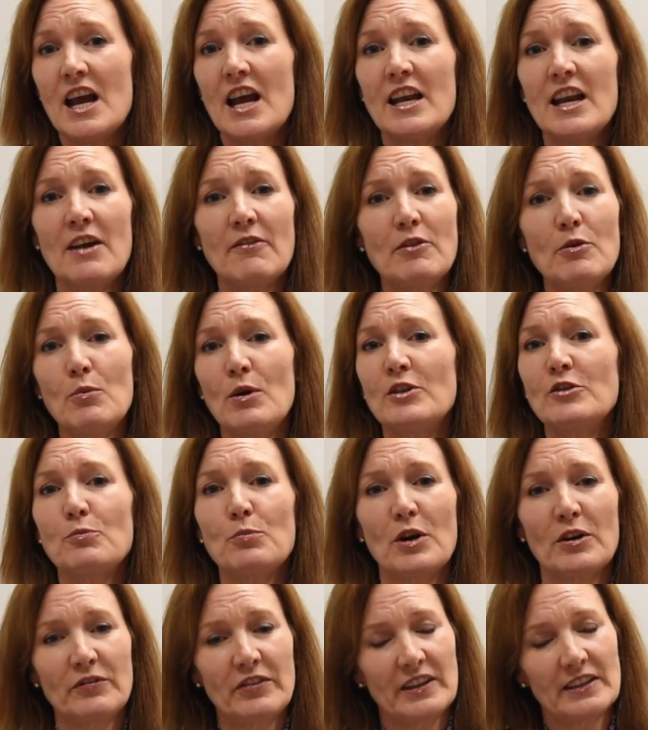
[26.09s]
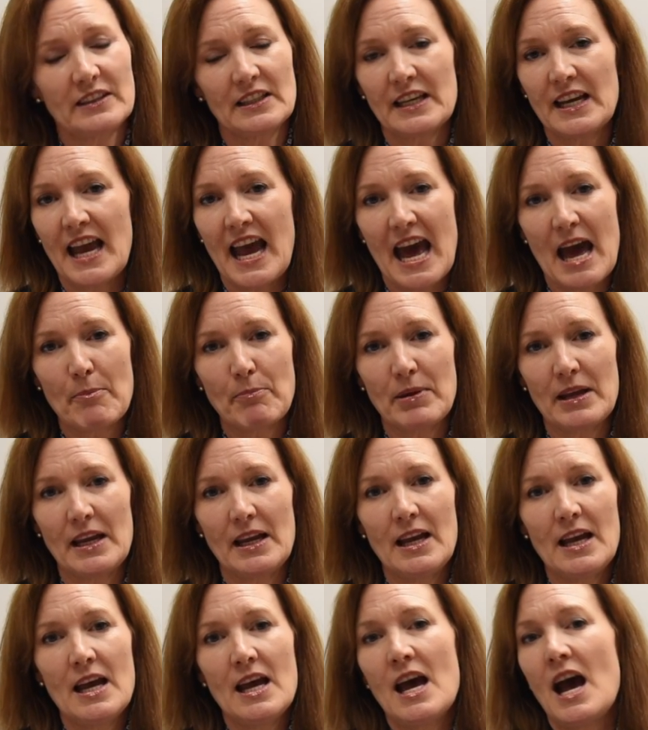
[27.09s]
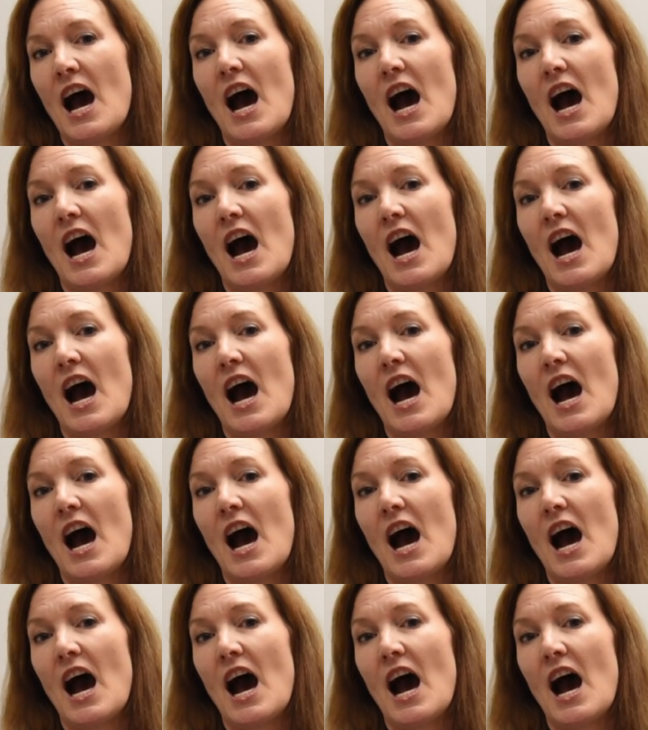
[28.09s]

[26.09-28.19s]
and everyone's perfectly happy.